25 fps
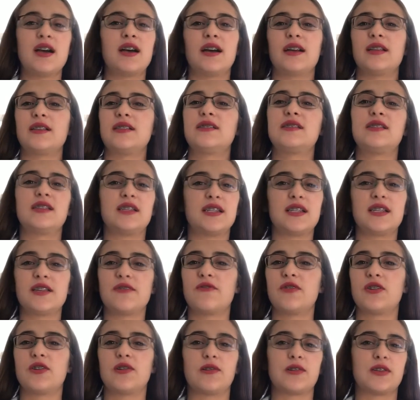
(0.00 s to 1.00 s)
I didn't
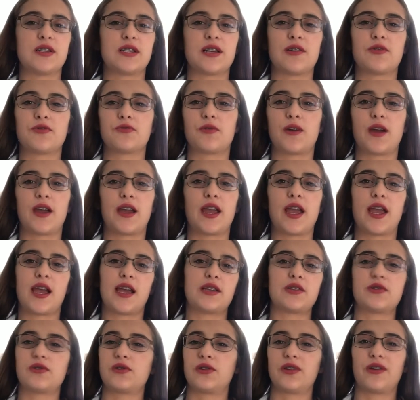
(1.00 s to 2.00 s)
even notice I was wearing it,
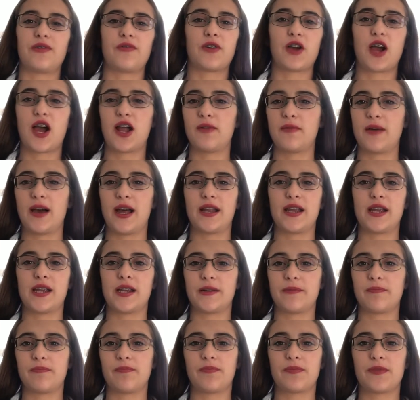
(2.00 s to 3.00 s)
I totally forgot about
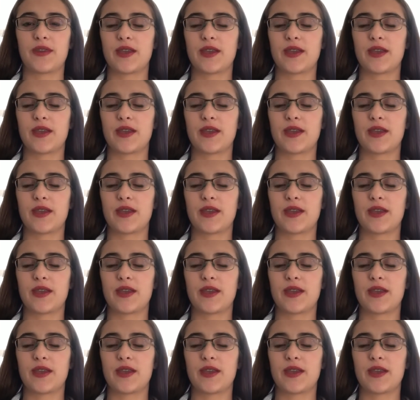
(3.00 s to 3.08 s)
it.